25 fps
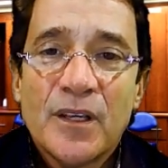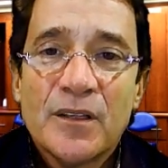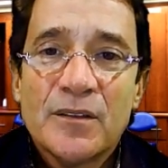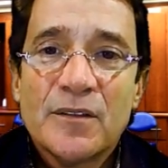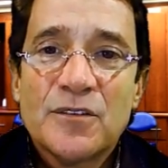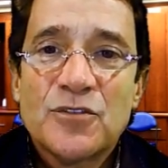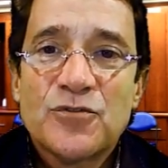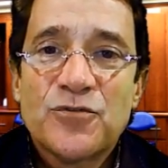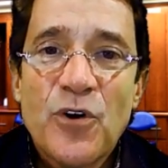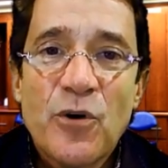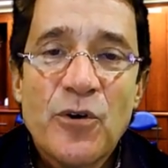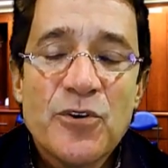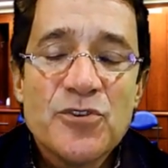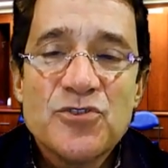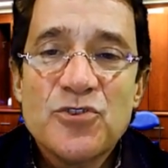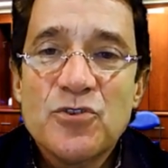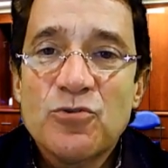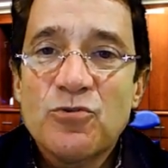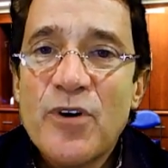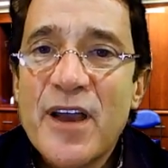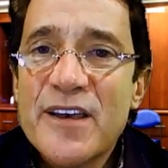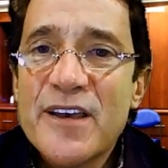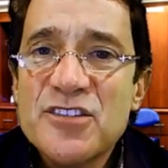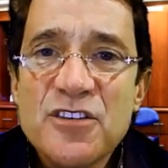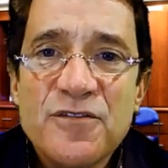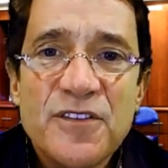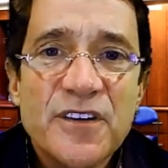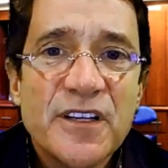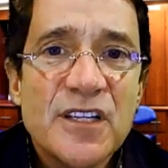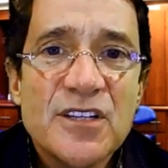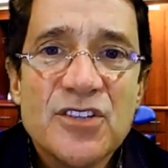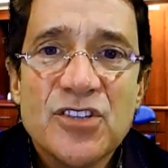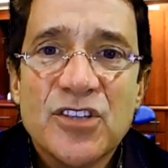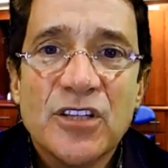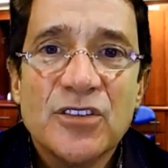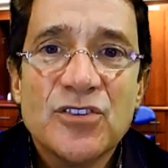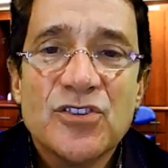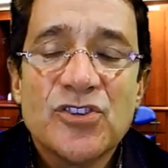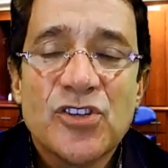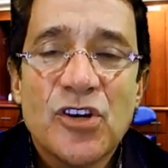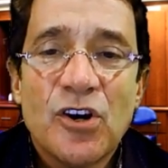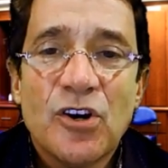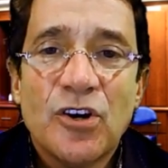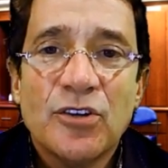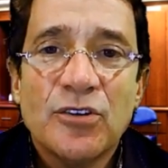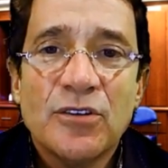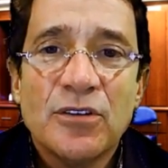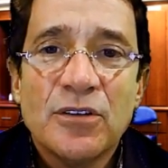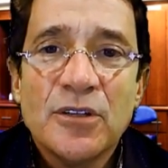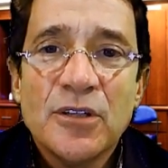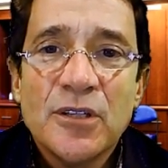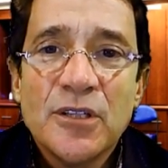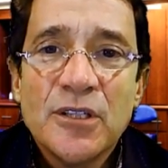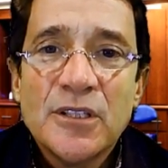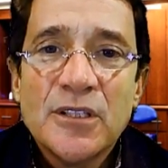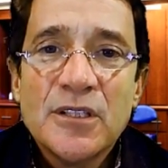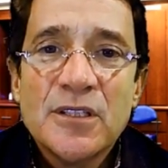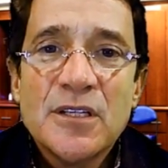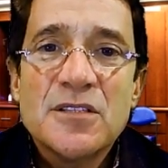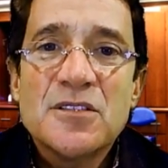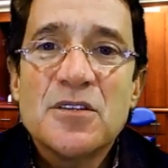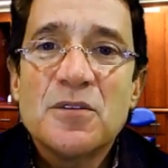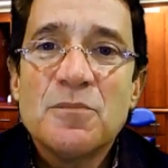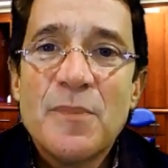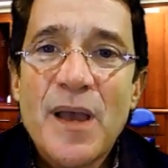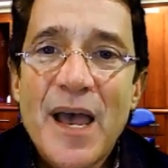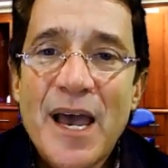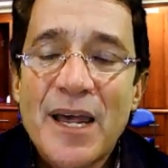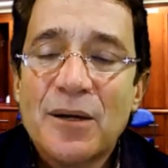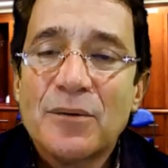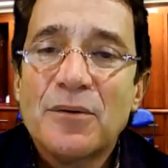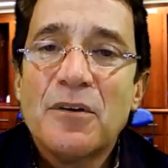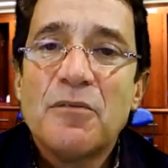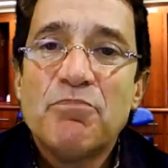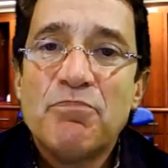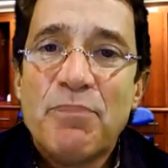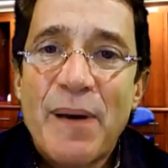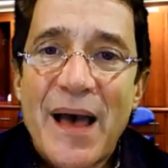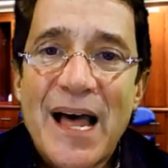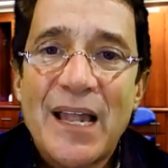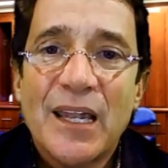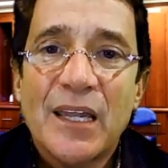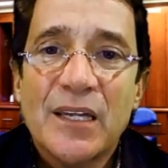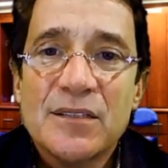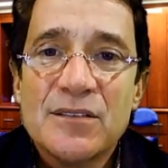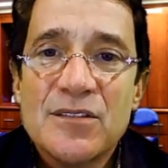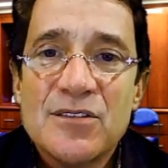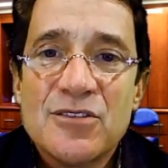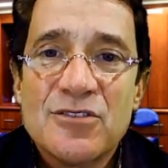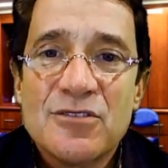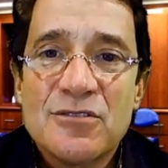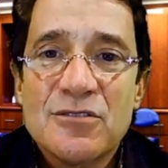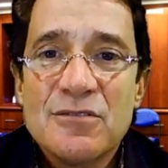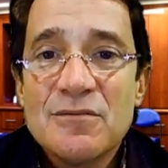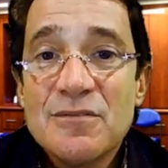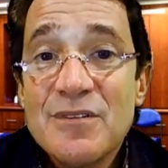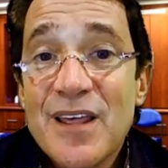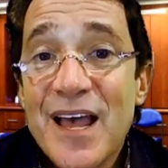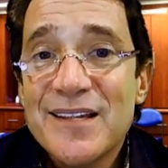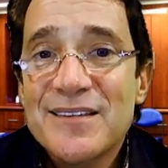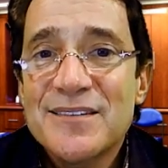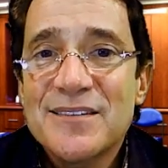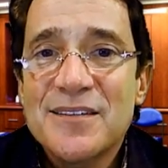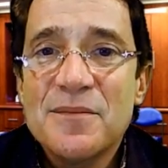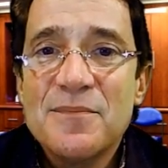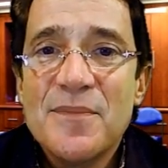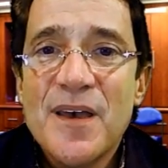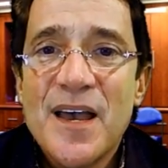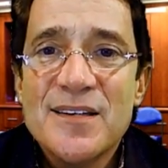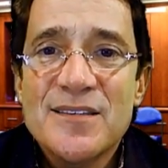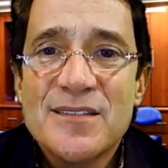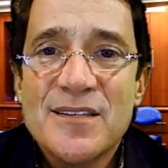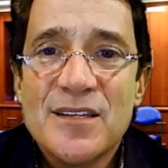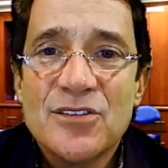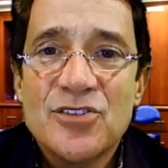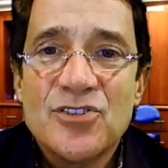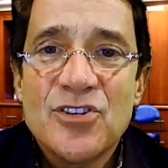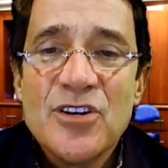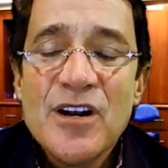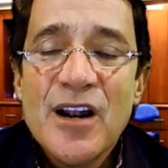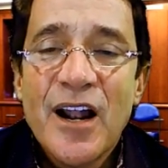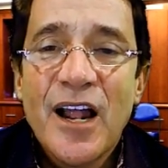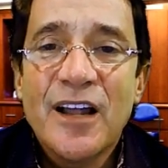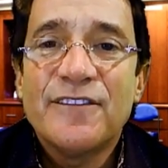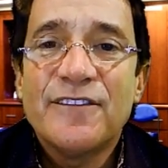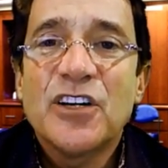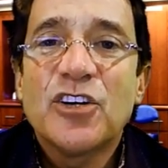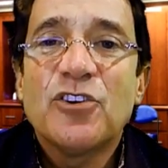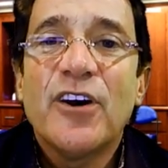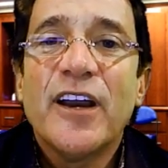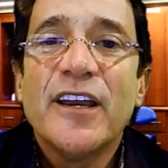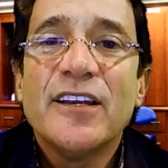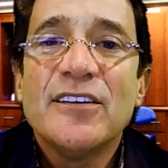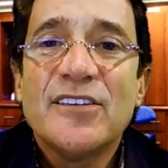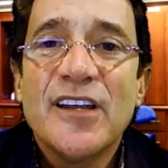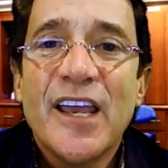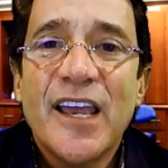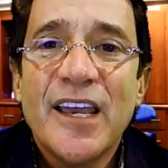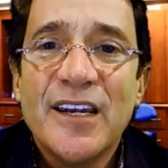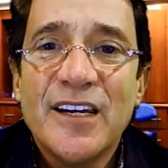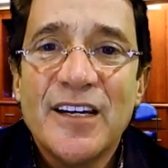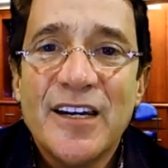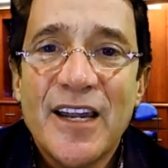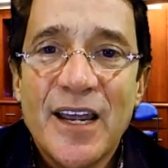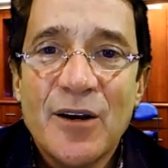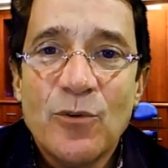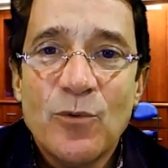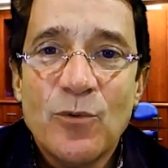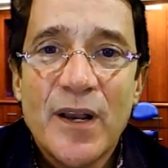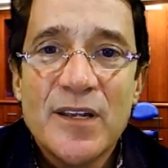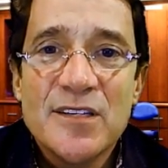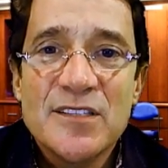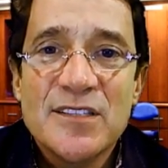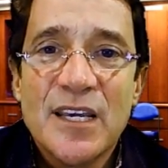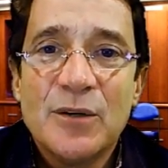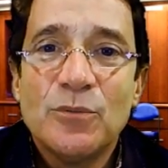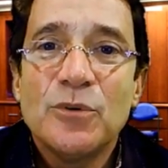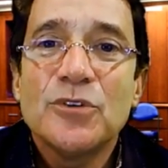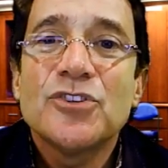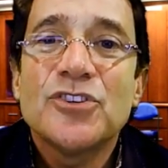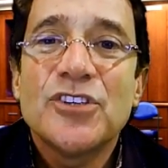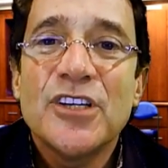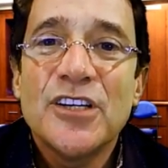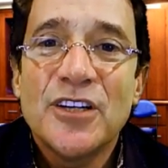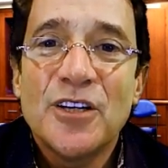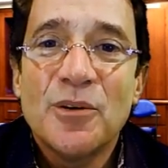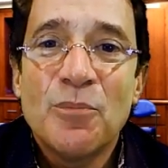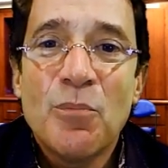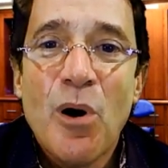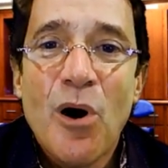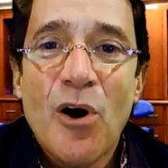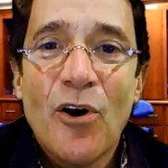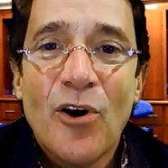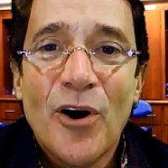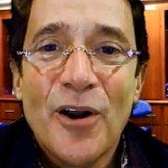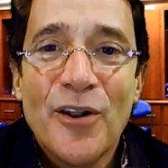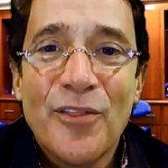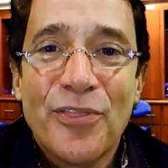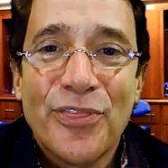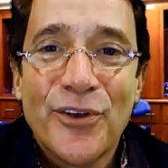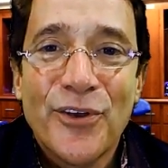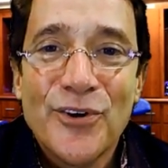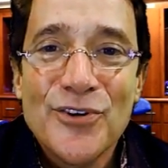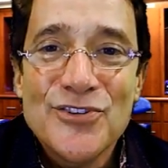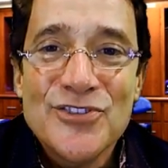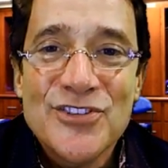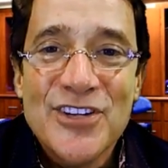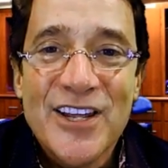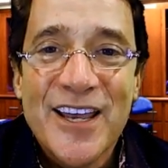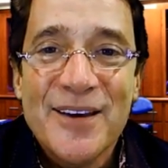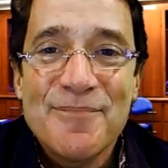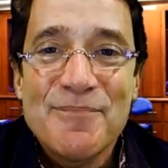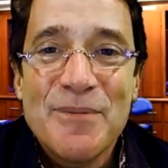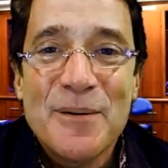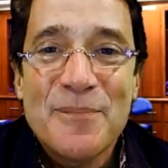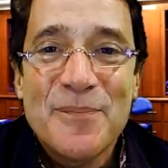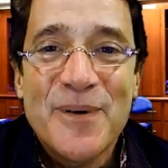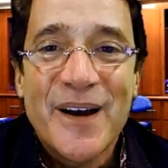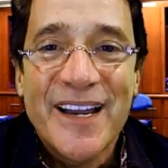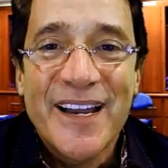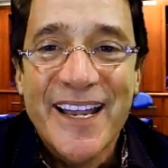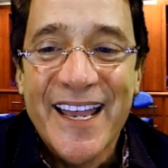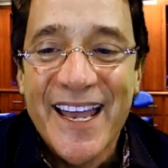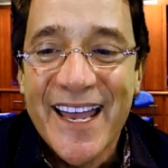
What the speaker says: As far as the rest of it is concerned, it's a matter of balance. That's the message. Have a great day today, Wednesday. We'll see you tomorrow on Thursday. Bye-bye,